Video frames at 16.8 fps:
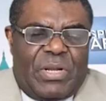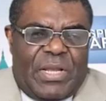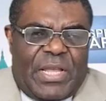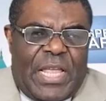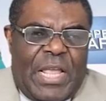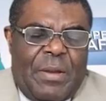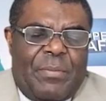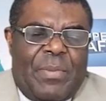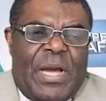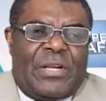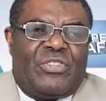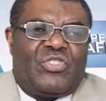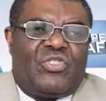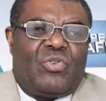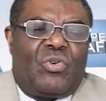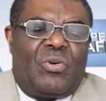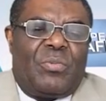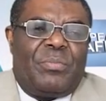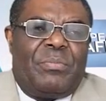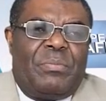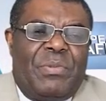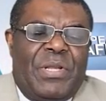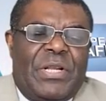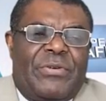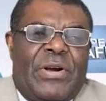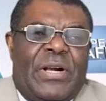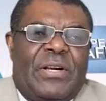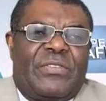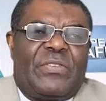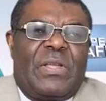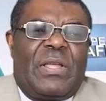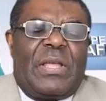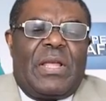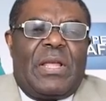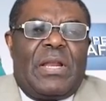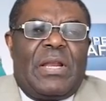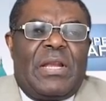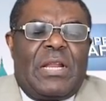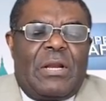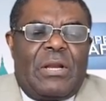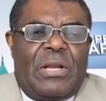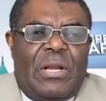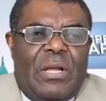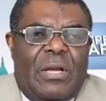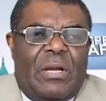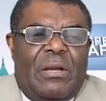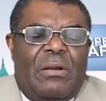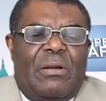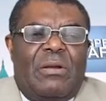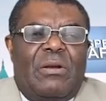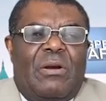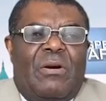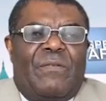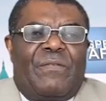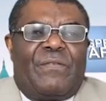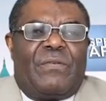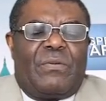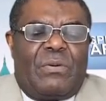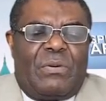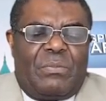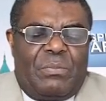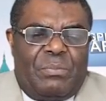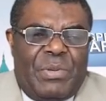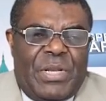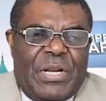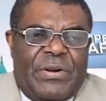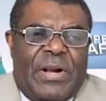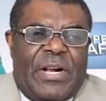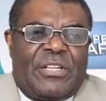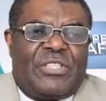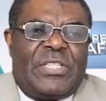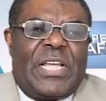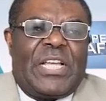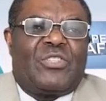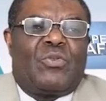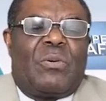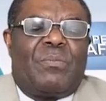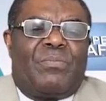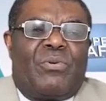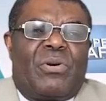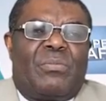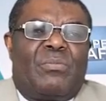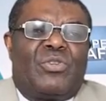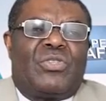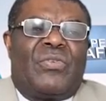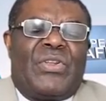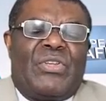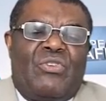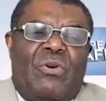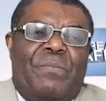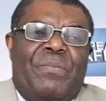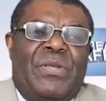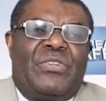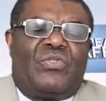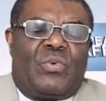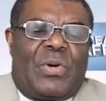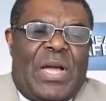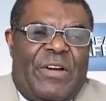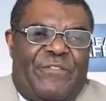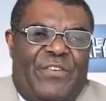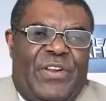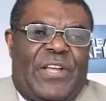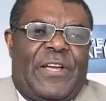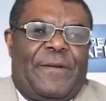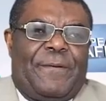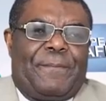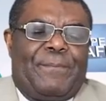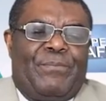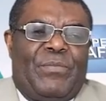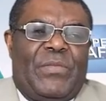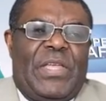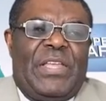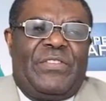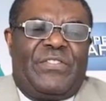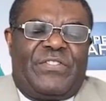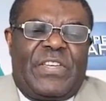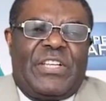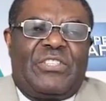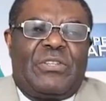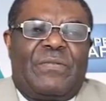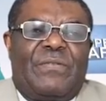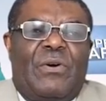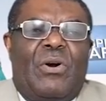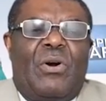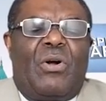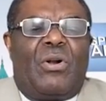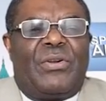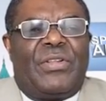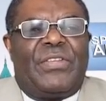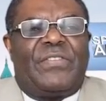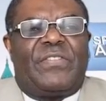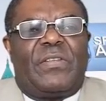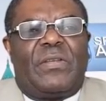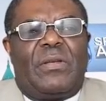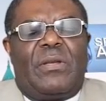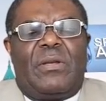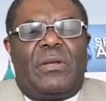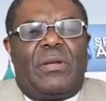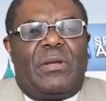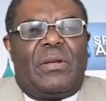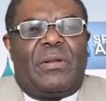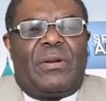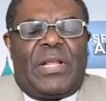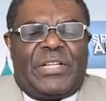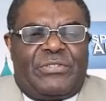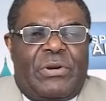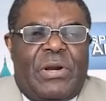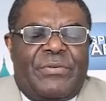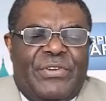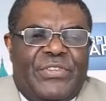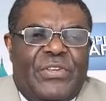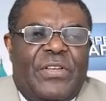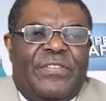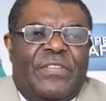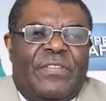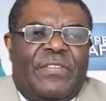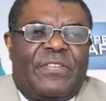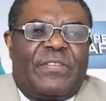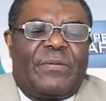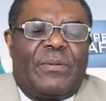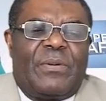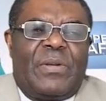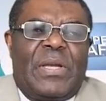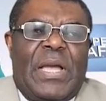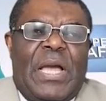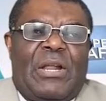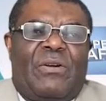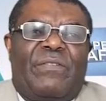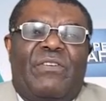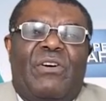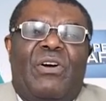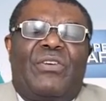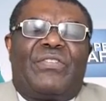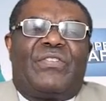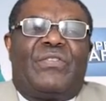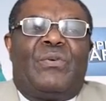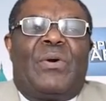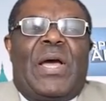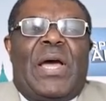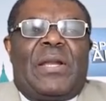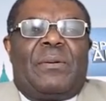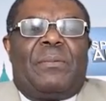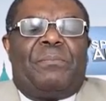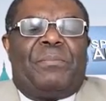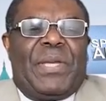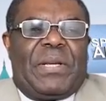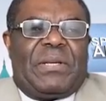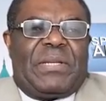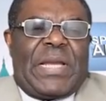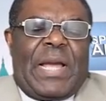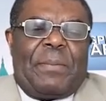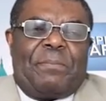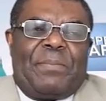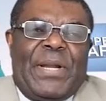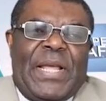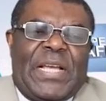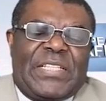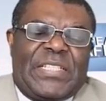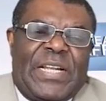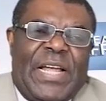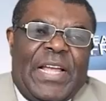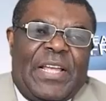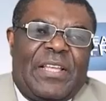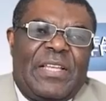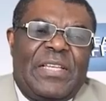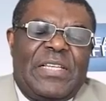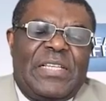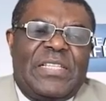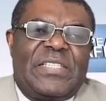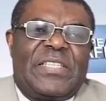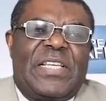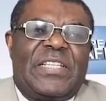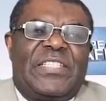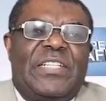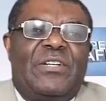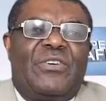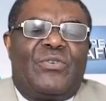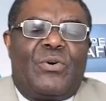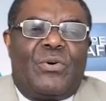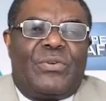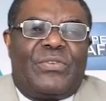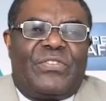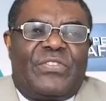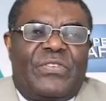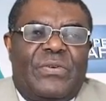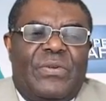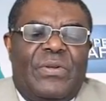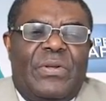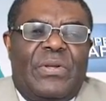came and stole minerals. The lure of minerals, that's what brought most of the Europeans to Africa in search of all these natural resources. And of course, you had big time players like Cecil Rhodes